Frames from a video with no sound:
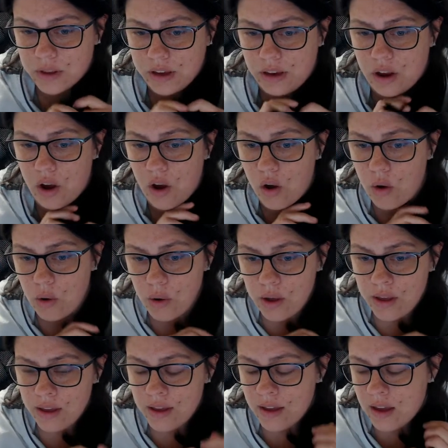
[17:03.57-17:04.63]
know.
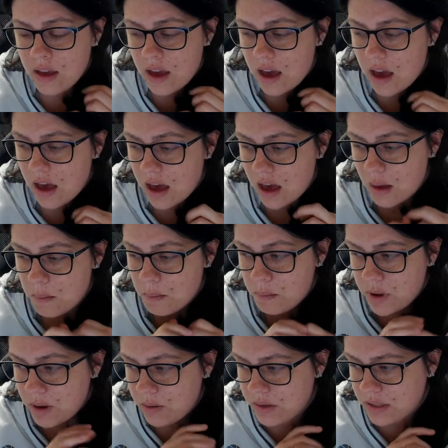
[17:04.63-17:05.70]

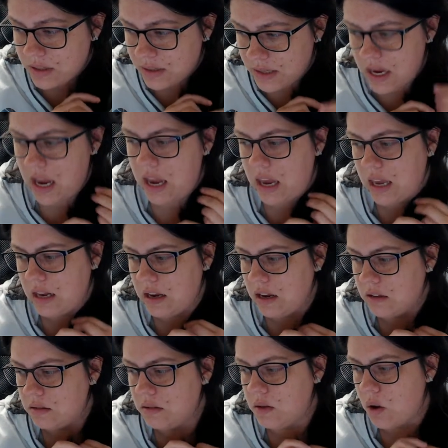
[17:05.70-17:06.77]
But it was insane.
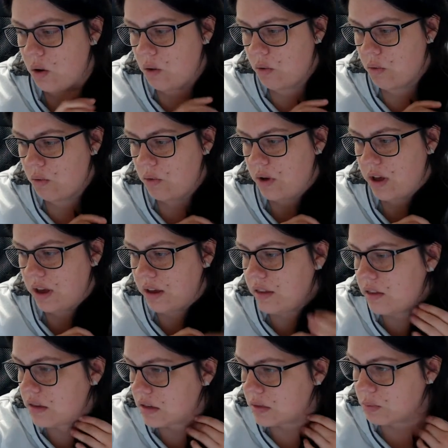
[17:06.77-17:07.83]
And so
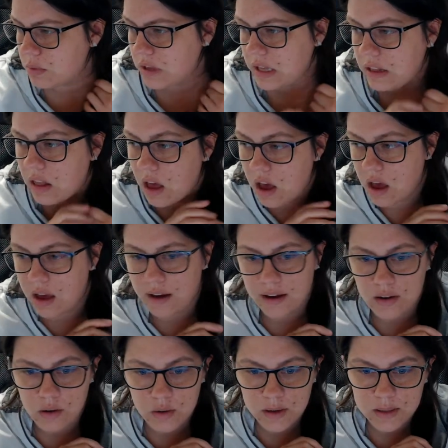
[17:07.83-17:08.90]
this is really long. I
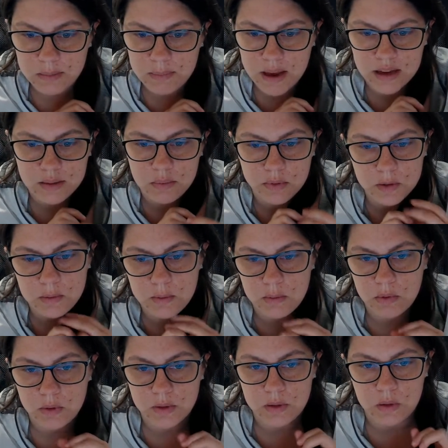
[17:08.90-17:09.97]
don't expect most
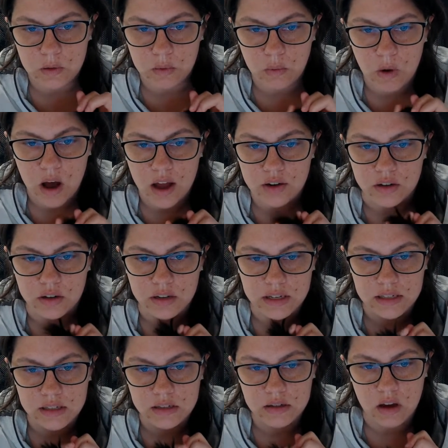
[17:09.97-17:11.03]
people to watch or
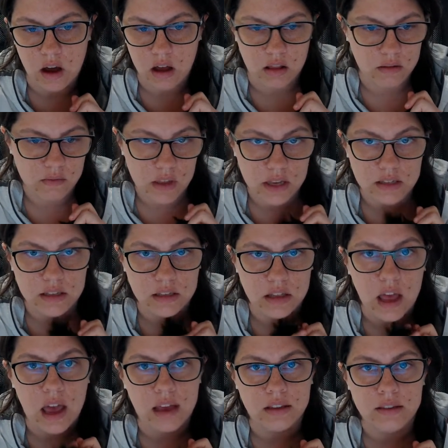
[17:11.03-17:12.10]
listen to all of this
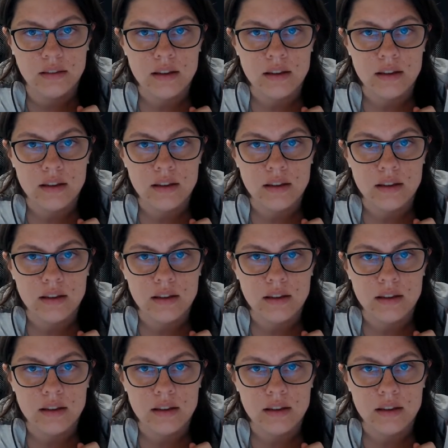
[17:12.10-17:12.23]
unless